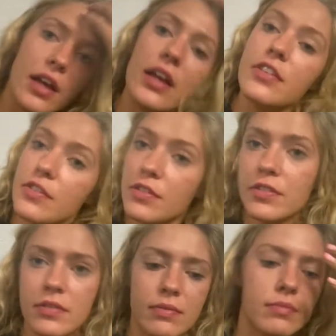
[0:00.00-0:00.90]

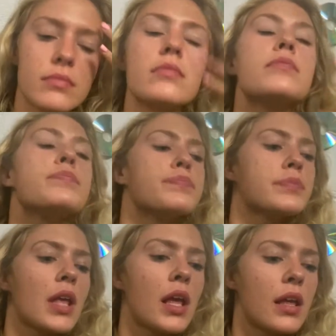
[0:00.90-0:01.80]
It's
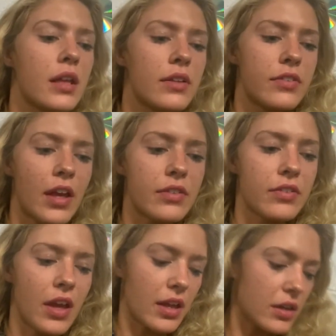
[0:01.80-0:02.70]

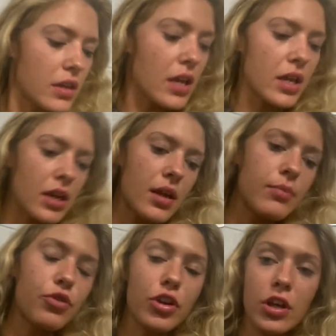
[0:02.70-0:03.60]
10:10 and
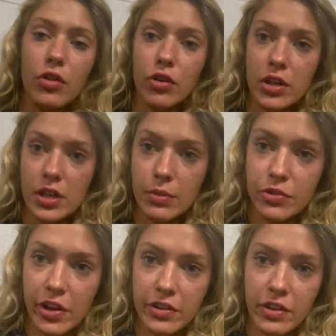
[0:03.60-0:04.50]
I'm drinking green tea
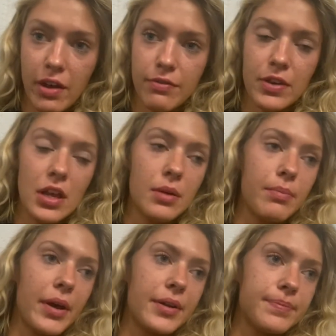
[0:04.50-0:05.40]
which has
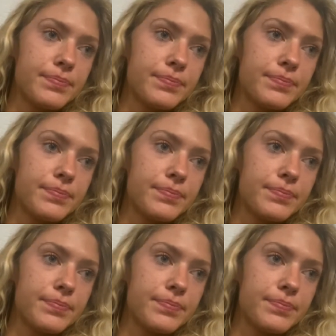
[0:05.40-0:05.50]
caffeine, but